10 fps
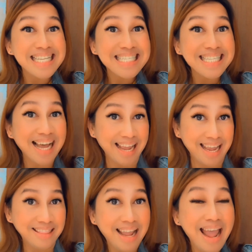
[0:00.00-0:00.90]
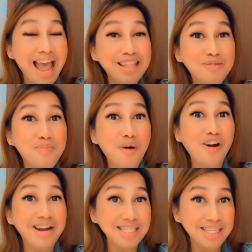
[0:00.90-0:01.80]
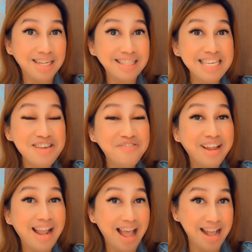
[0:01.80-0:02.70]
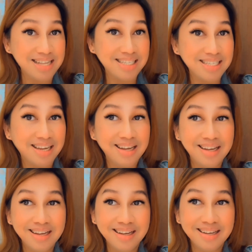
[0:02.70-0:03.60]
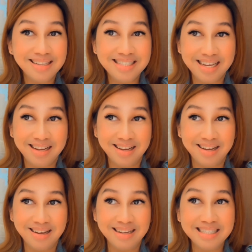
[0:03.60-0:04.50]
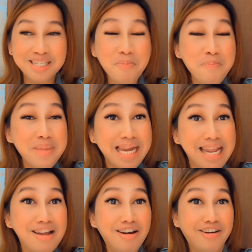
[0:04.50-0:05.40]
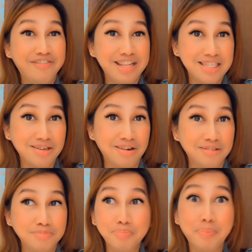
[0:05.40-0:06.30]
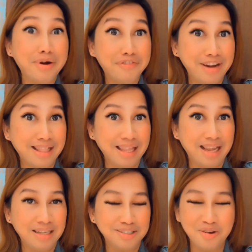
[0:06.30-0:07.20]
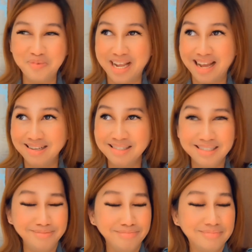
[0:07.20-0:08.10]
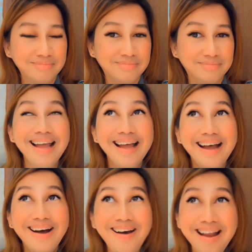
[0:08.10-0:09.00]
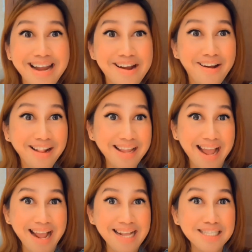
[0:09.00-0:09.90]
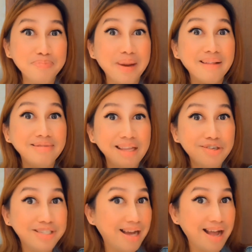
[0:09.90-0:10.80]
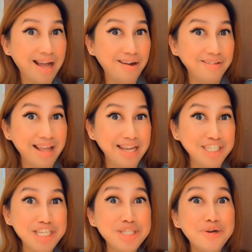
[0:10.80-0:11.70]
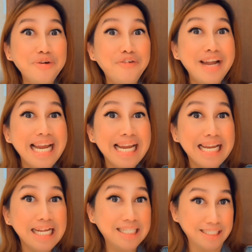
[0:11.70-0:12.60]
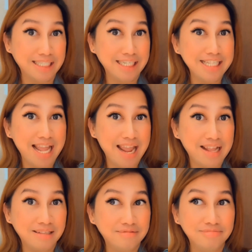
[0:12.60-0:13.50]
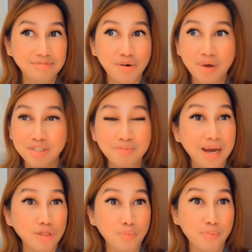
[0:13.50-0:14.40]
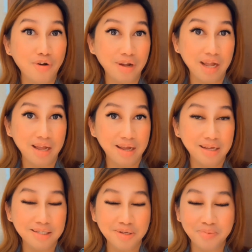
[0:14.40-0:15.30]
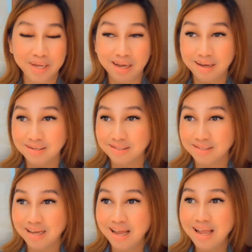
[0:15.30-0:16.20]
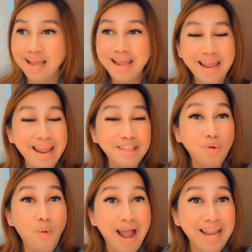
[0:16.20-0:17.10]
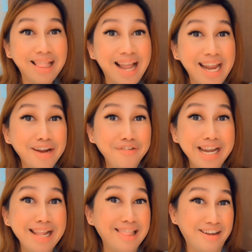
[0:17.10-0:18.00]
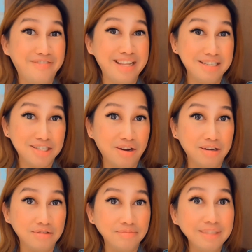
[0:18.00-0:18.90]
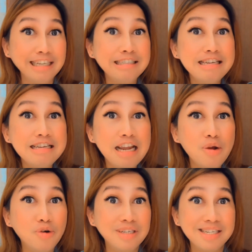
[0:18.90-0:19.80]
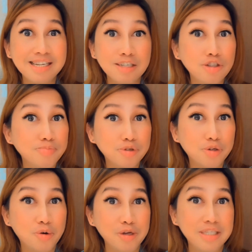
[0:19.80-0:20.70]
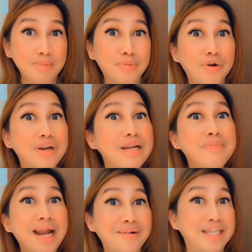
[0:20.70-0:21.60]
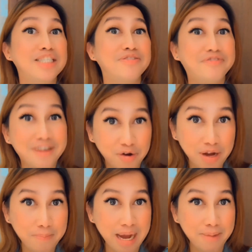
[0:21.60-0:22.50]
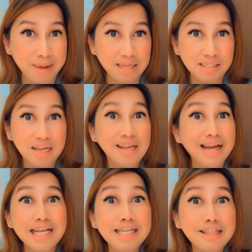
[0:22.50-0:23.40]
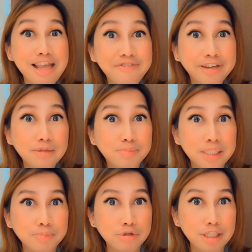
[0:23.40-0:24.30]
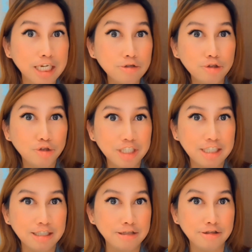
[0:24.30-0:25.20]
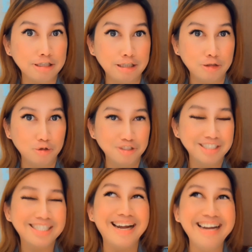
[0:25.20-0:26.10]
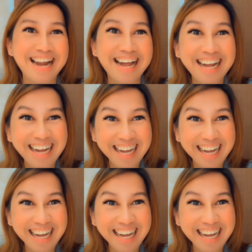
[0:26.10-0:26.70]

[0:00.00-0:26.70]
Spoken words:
sakit. At Morissette giving us the meaning of the song perfectly. Oh my gosh. All in all, guys, pero tignan siya how that she's really good. And what yung makatupong, guys. Oh my gosh. And while I really love this song, nanggigil o naglagot po ko sa Broken Marriage of Vow na palabas. Kasi David Boputlan ko yung nagkinataho. Charla.